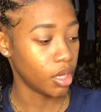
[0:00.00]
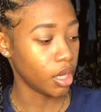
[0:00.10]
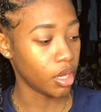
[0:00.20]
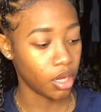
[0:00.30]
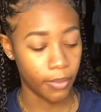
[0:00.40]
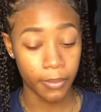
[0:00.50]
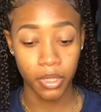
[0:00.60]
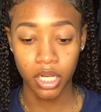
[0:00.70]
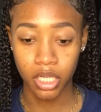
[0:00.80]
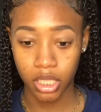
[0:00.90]
I'm
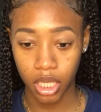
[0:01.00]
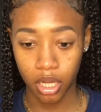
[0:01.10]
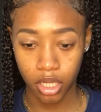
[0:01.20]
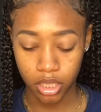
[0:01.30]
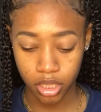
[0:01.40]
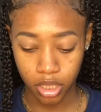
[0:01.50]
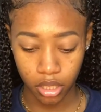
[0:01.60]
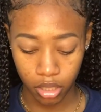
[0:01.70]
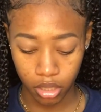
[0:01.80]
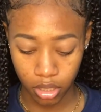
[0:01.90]
gonna take
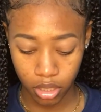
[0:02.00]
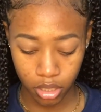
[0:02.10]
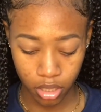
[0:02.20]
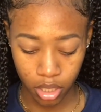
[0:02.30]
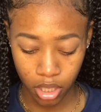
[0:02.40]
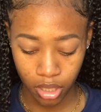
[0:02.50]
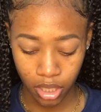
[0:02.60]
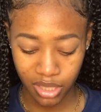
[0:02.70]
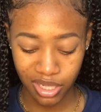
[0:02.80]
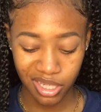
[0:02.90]
concealer.
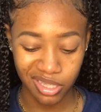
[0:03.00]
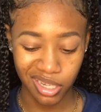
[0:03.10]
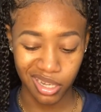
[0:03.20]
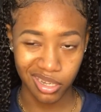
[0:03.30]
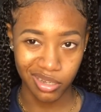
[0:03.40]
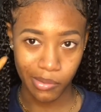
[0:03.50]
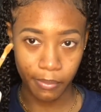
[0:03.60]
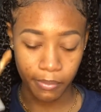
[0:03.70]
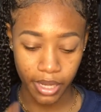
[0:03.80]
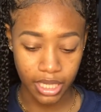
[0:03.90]
This one is like
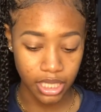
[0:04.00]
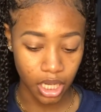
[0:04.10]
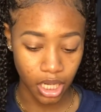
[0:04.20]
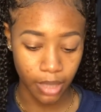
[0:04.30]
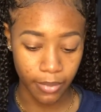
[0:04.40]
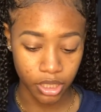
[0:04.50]
basically my